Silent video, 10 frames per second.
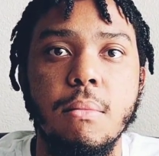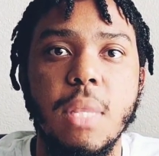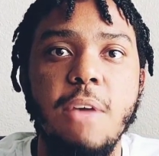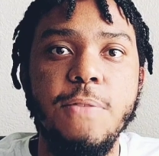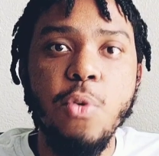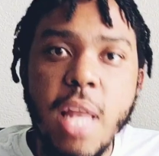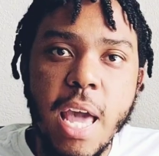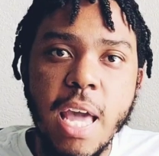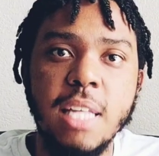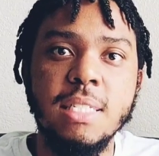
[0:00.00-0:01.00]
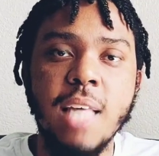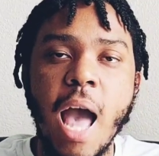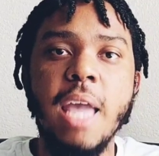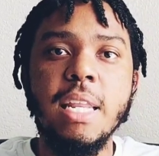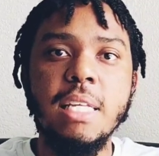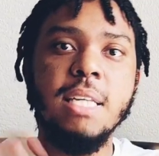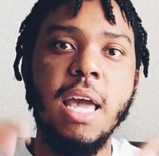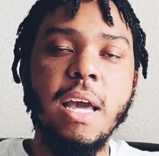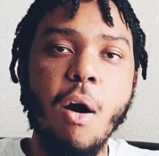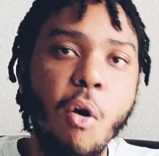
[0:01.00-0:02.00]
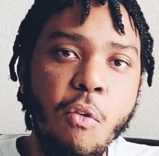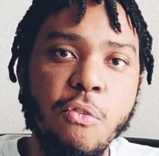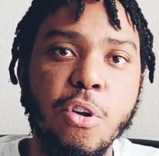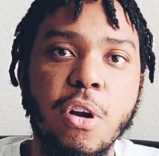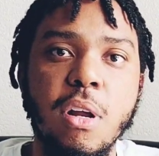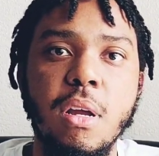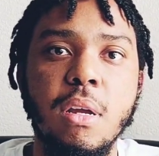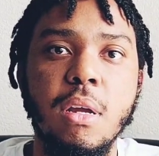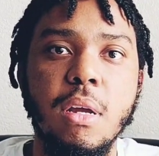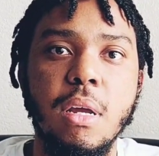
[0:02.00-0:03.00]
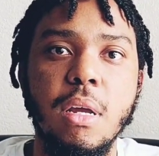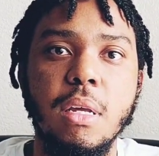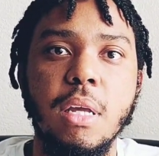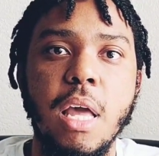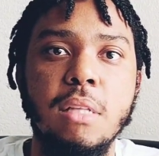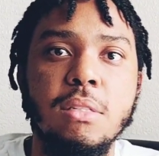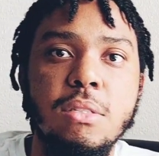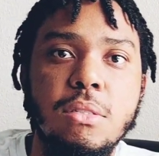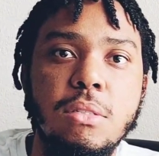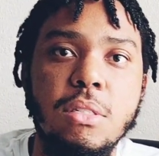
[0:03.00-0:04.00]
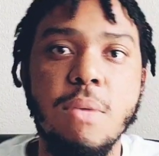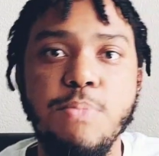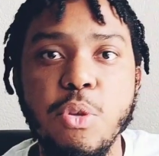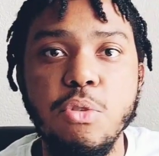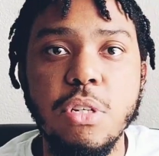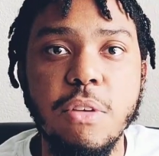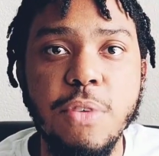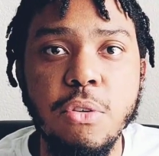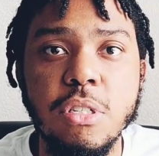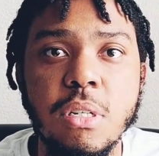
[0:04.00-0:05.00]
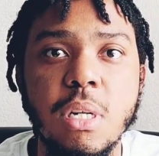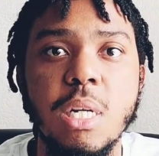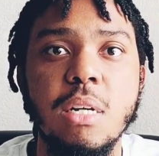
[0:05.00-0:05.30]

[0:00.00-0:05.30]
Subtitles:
If you let anxiety take over and zip you to the future,